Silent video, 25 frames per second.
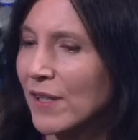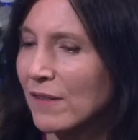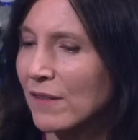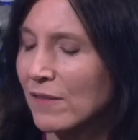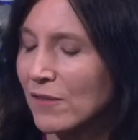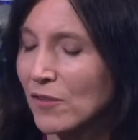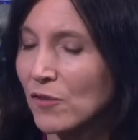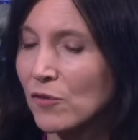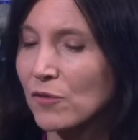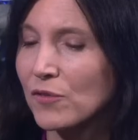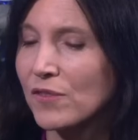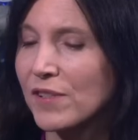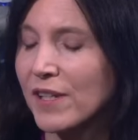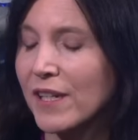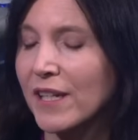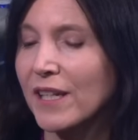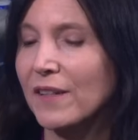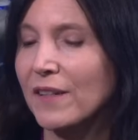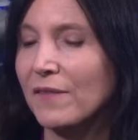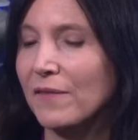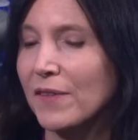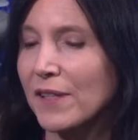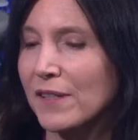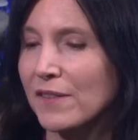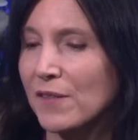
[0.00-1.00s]
you're saying an
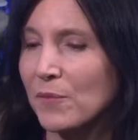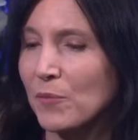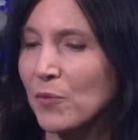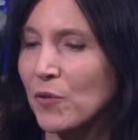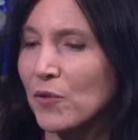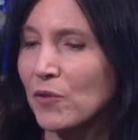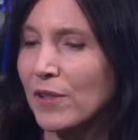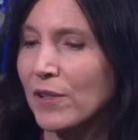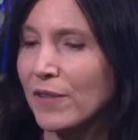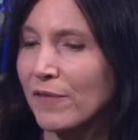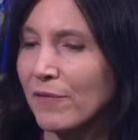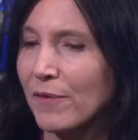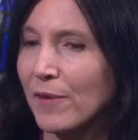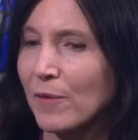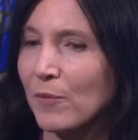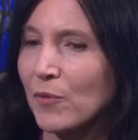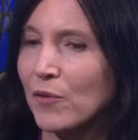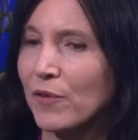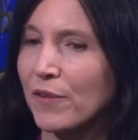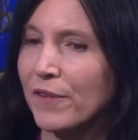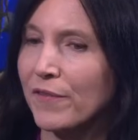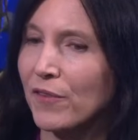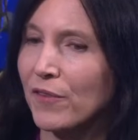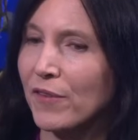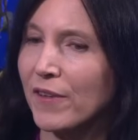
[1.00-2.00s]
investor purely from the
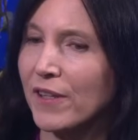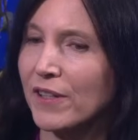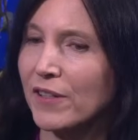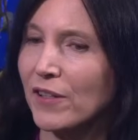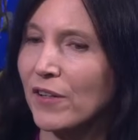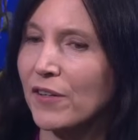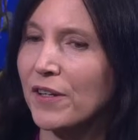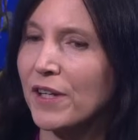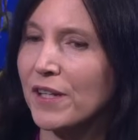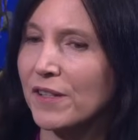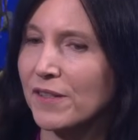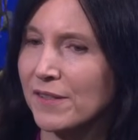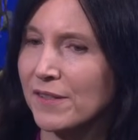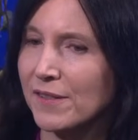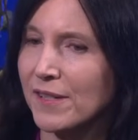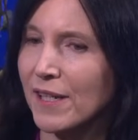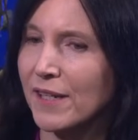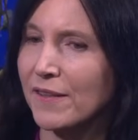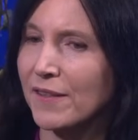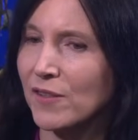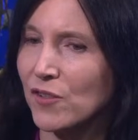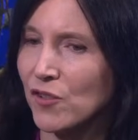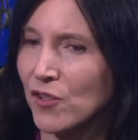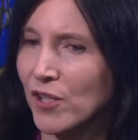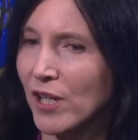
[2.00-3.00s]
point of view they don't understand
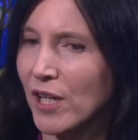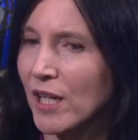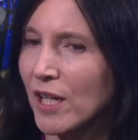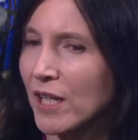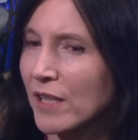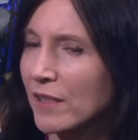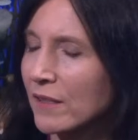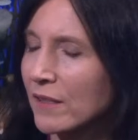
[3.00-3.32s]
the chart.